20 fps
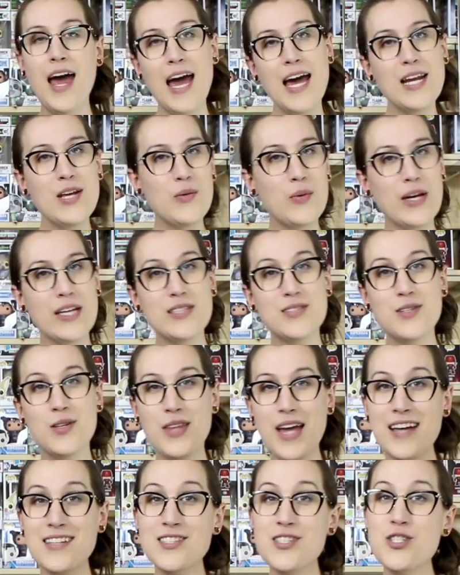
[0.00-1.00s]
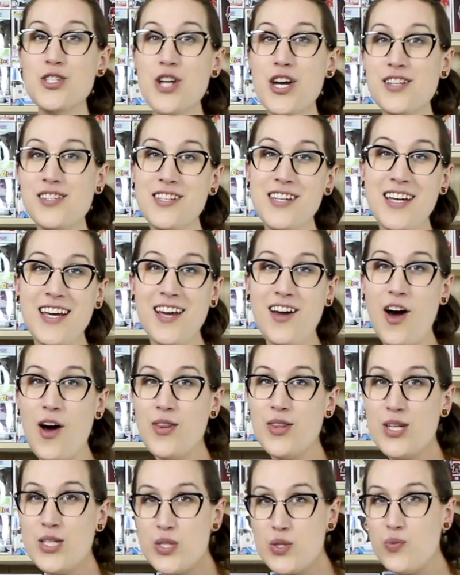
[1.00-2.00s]
Anyway, so that's the Judgening
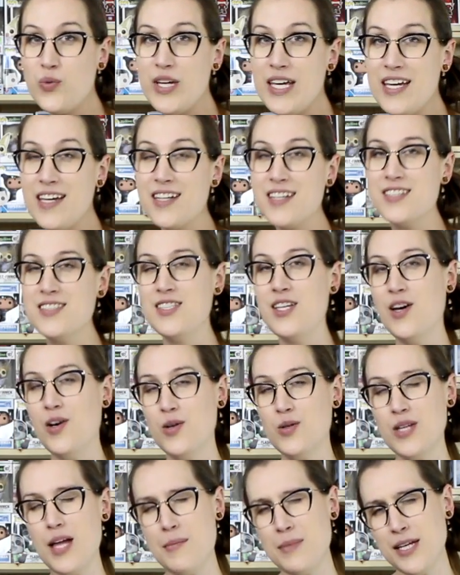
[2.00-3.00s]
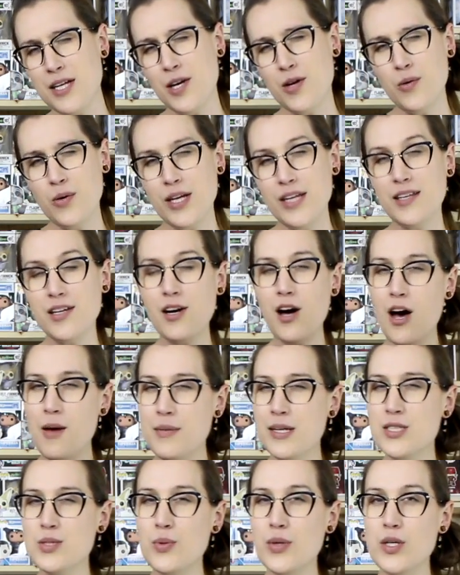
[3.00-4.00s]
on this week. So let me know in the
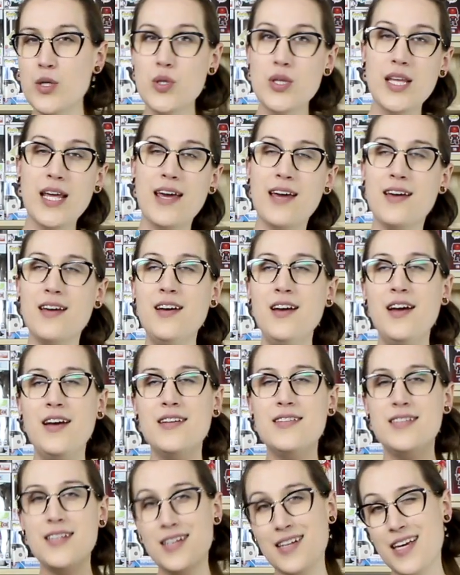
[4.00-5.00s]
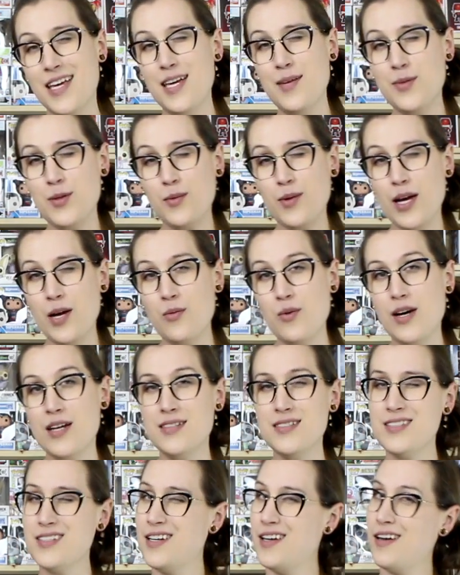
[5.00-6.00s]
comments what you think. Did I keep the right
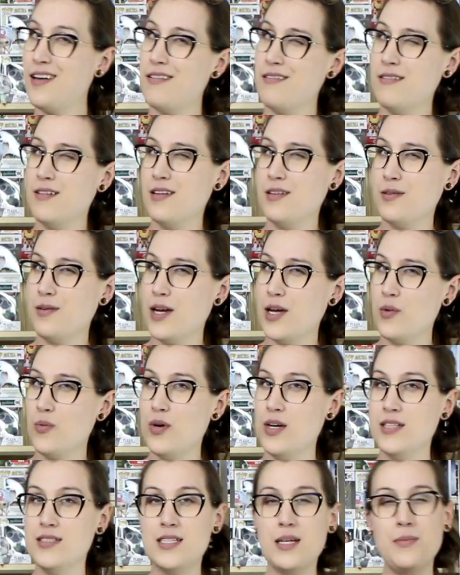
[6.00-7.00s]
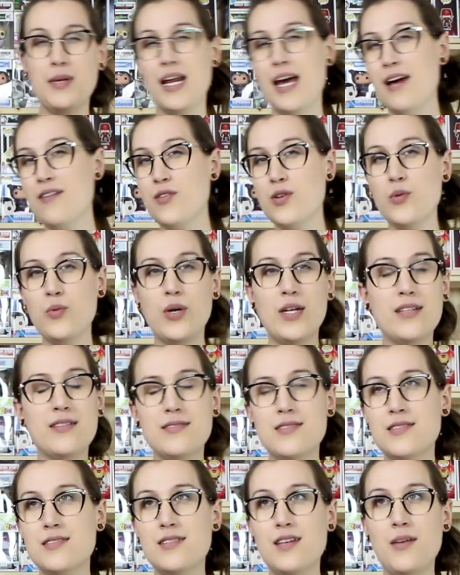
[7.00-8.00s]
ones? Did I get rid of the right ones? I mean,
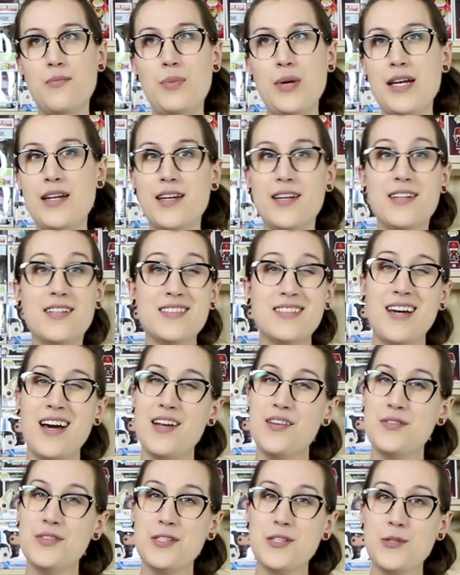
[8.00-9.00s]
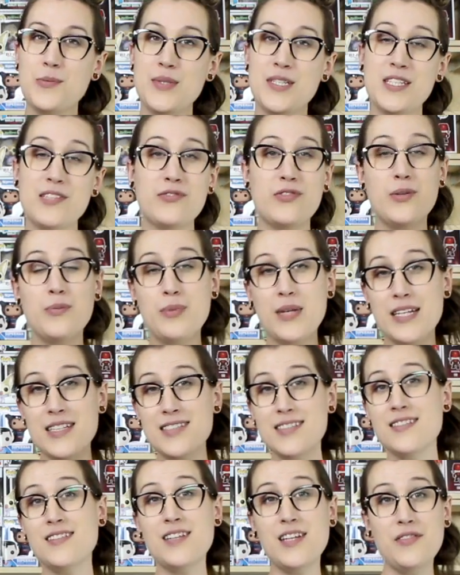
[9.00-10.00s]
everyone's opinion is kind of a little bit different, but I
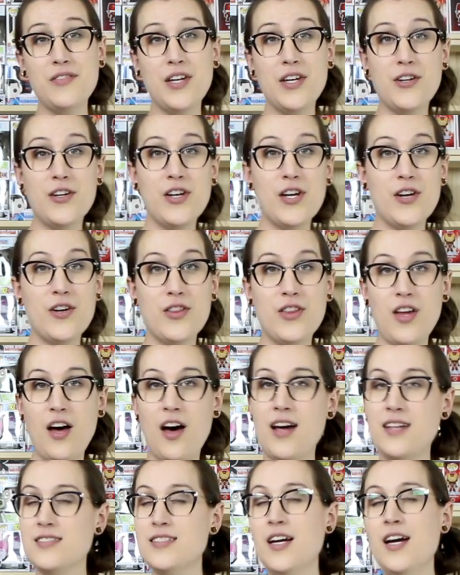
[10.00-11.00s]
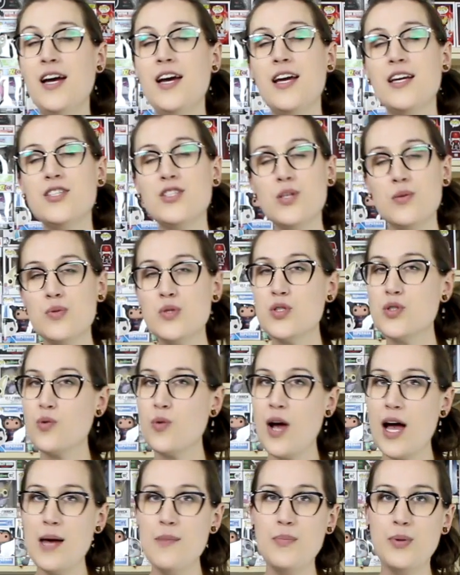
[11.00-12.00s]
still love hearing your thoughts.
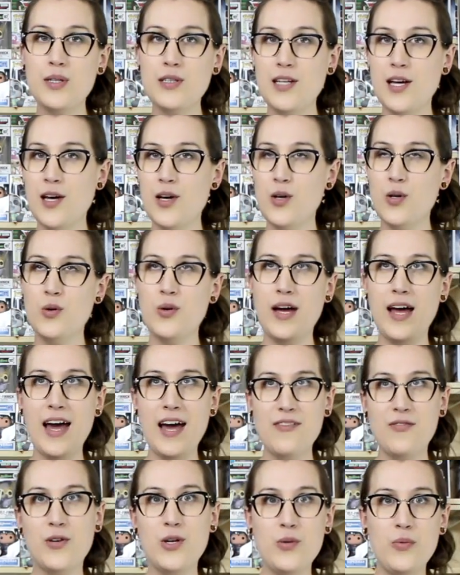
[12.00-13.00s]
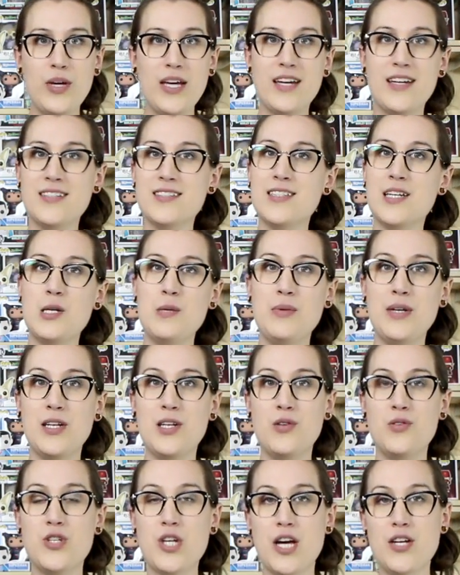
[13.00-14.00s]
Subscribe below. Every week is going to be a
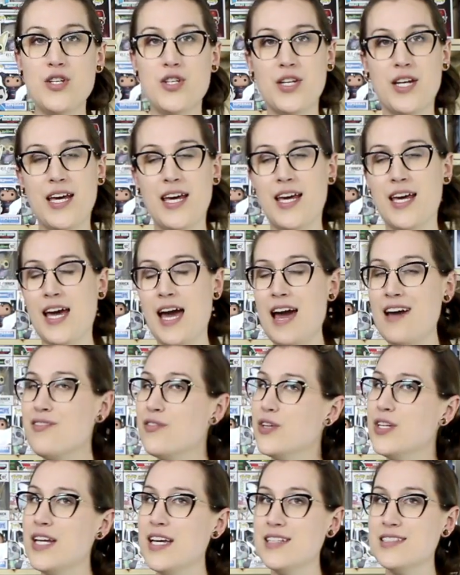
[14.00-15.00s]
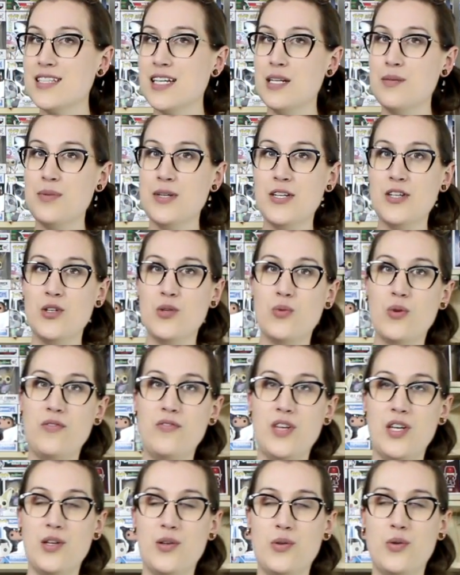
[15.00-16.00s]
new Judgening. Every day is going to be a new
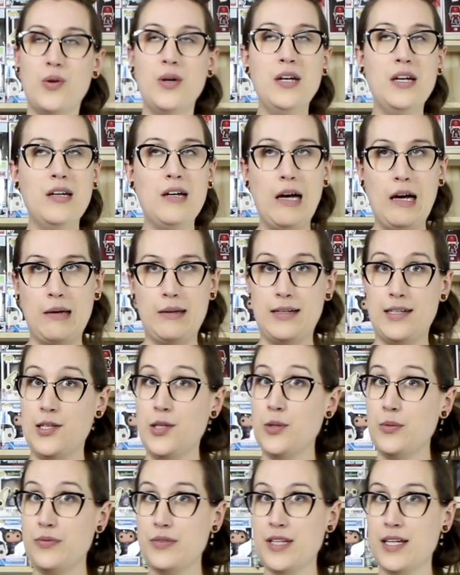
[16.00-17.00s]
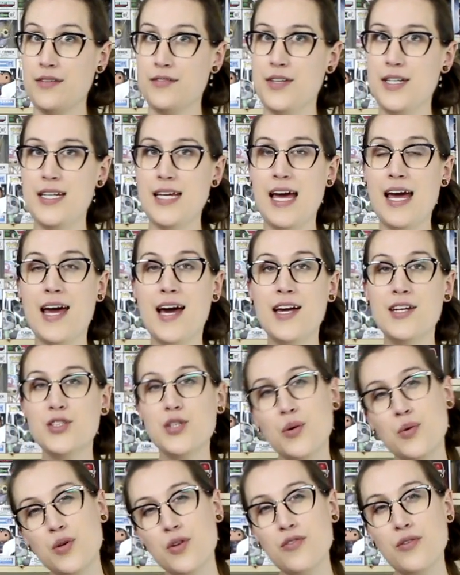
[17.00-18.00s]
review. I mean, hopefully every day. I
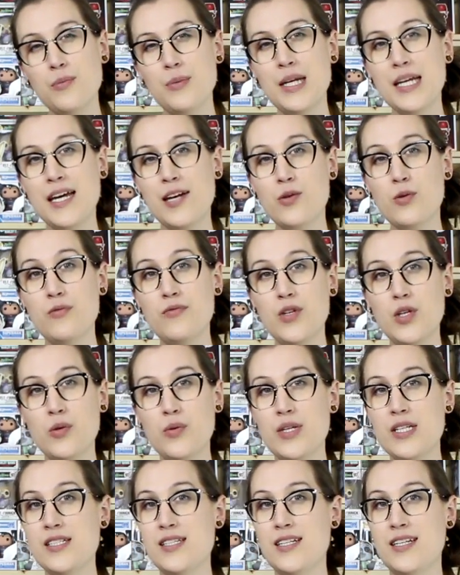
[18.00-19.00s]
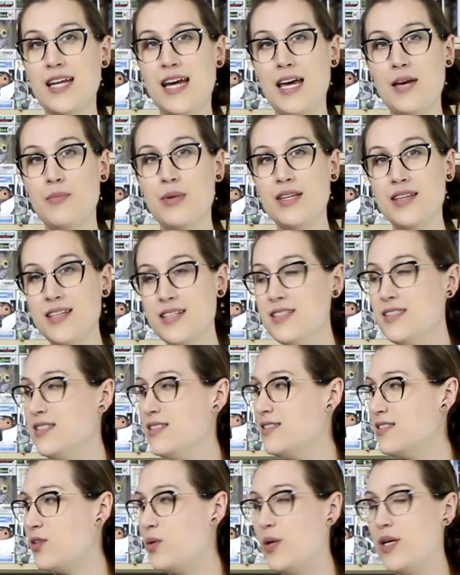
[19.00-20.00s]
don't know if I'm going to get a review in today, but this
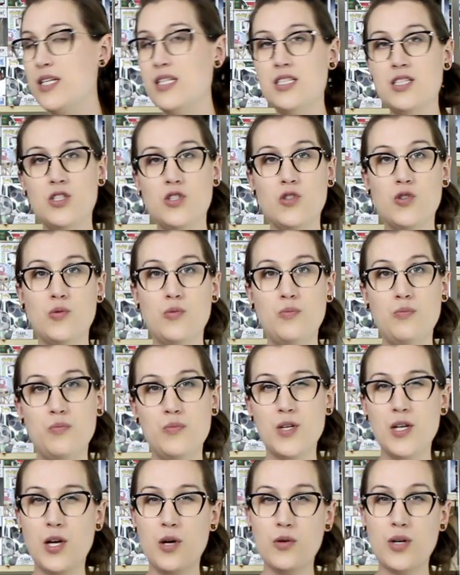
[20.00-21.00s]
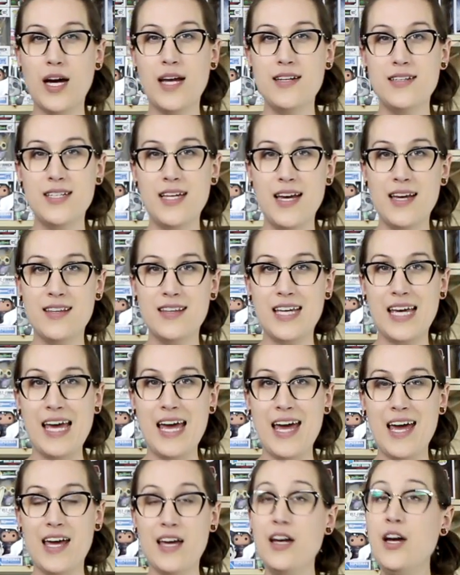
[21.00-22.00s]
is going to, you know, kind of take the
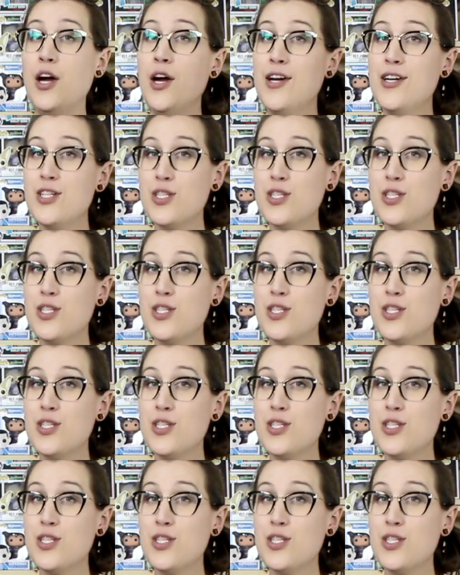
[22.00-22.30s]
cake.